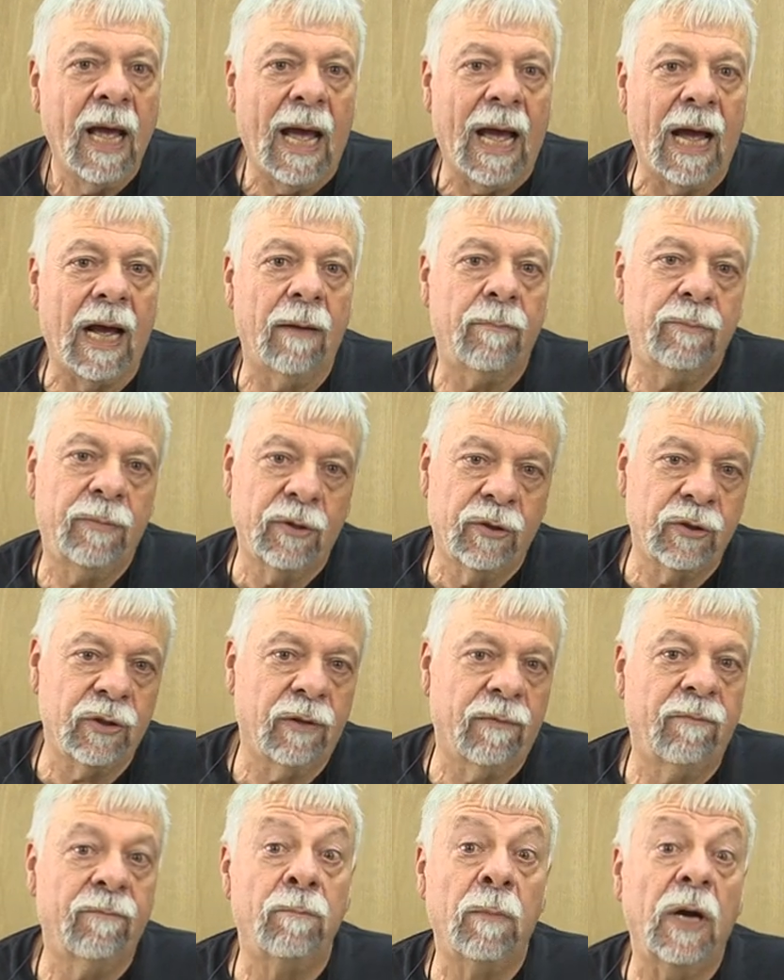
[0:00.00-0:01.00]
uh, there's
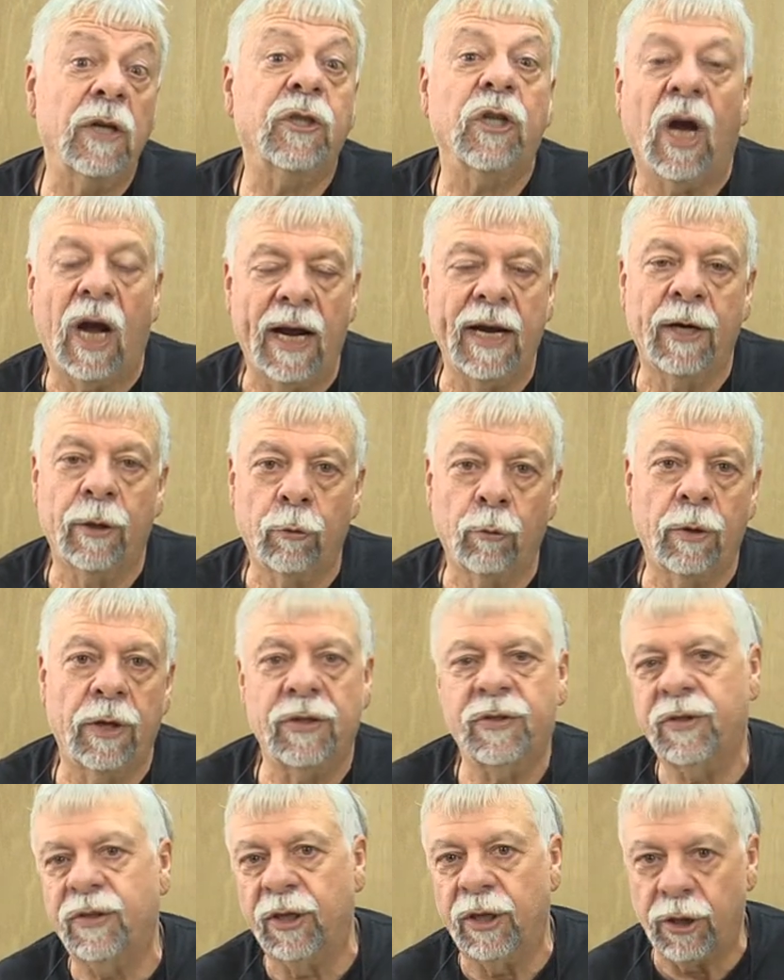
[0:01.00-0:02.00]
a much higher
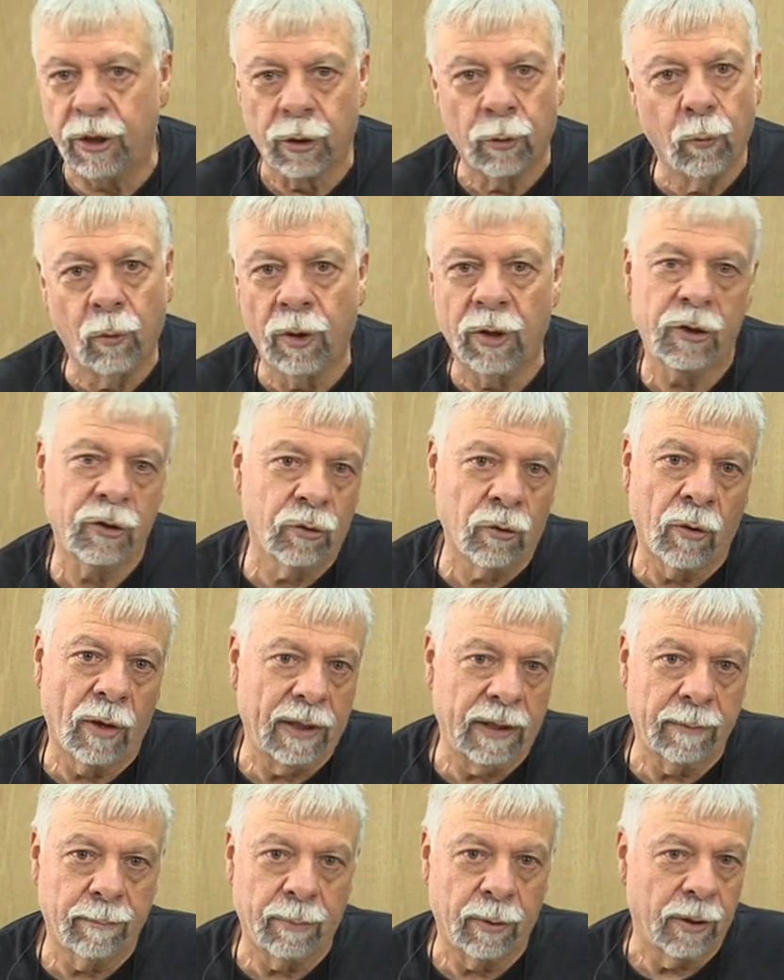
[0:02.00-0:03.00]
risk that your wood is
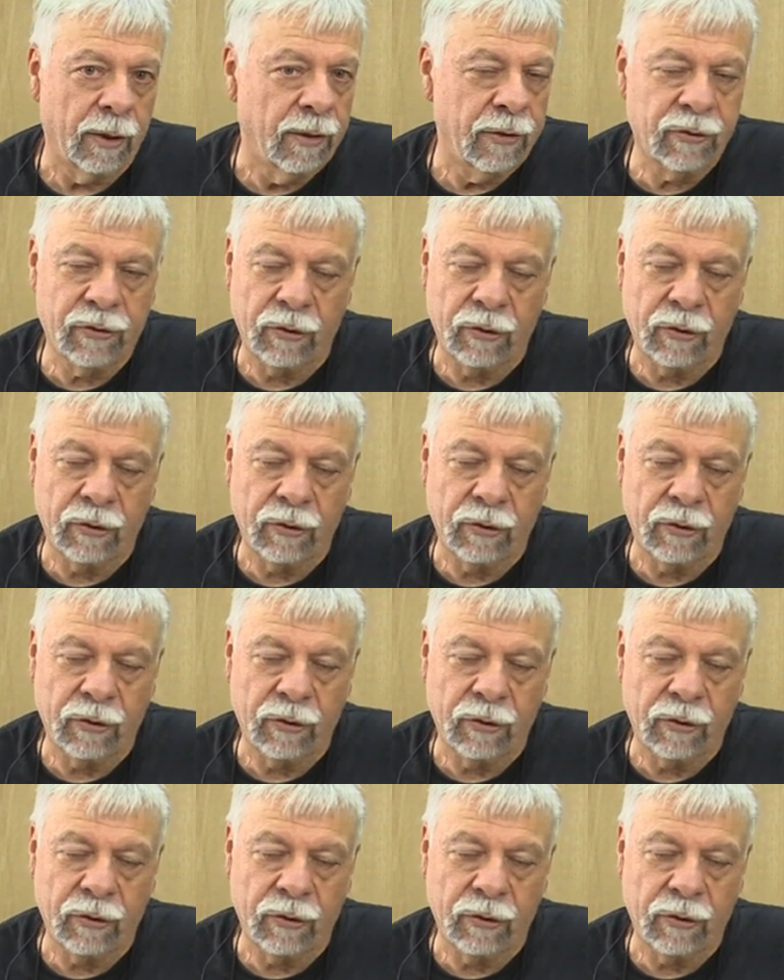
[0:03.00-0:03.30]
going to burn.